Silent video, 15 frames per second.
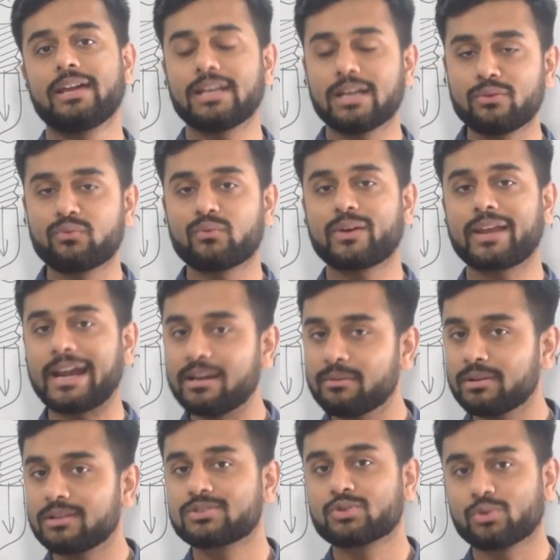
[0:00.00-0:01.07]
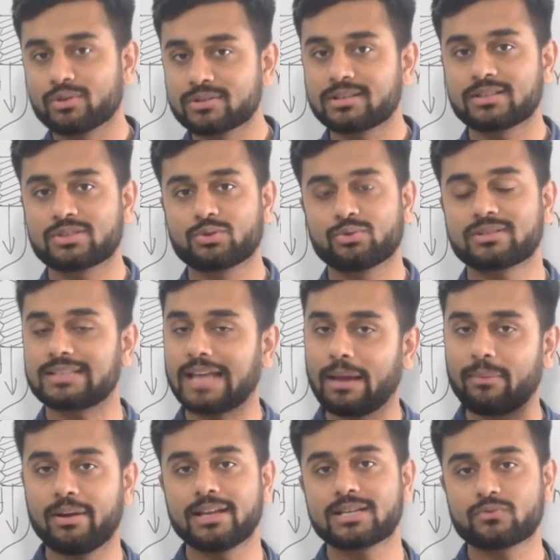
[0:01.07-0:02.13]
enough credible sources to
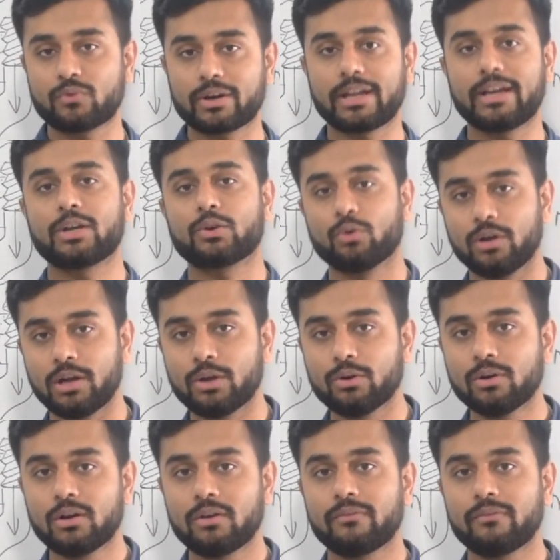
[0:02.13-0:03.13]
establish what I told you,